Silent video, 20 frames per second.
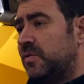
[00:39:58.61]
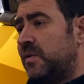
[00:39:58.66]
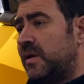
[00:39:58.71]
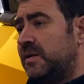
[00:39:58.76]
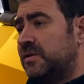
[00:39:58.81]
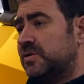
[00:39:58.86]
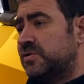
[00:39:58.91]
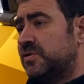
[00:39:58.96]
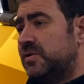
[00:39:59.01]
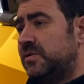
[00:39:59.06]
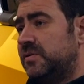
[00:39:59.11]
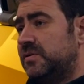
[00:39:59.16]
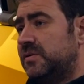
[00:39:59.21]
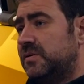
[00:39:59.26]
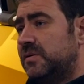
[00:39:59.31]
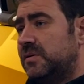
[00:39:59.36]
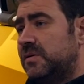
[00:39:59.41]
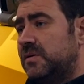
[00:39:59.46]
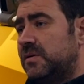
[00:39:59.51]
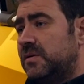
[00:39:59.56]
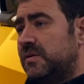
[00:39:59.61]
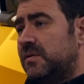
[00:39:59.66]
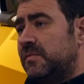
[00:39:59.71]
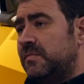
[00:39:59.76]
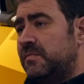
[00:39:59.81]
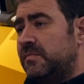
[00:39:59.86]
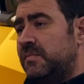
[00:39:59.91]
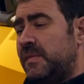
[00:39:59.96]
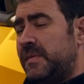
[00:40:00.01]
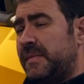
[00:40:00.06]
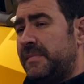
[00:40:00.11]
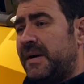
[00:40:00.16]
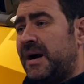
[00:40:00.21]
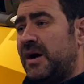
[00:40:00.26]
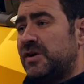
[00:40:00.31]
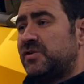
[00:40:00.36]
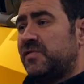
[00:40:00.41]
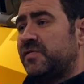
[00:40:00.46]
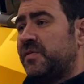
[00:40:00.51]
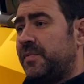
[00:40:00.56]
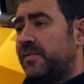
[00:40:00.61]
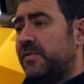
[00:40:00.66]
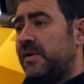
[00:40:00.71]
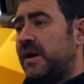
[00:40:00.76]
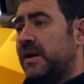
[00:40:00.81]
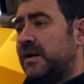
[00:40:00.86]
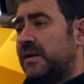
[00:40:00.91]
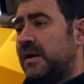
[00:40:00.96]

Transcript: Wellington, maybe march off the parade